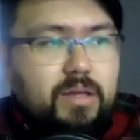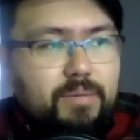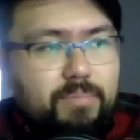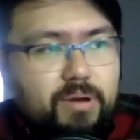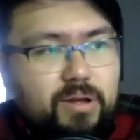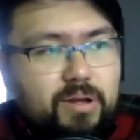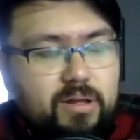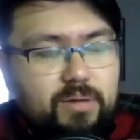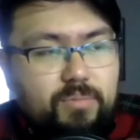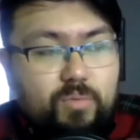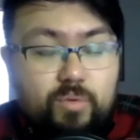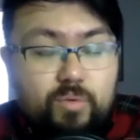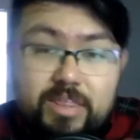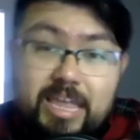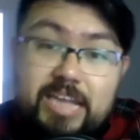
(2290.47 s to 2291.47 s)
but
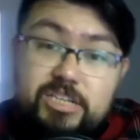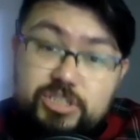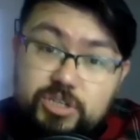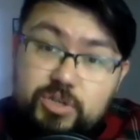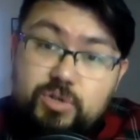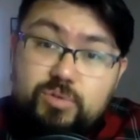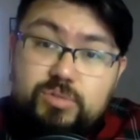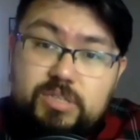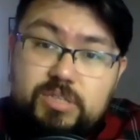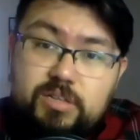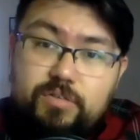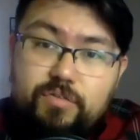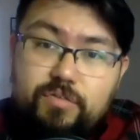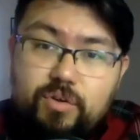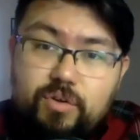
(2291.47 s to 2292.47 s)
um they should use in the
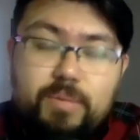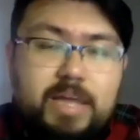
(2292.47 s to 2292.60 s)
film and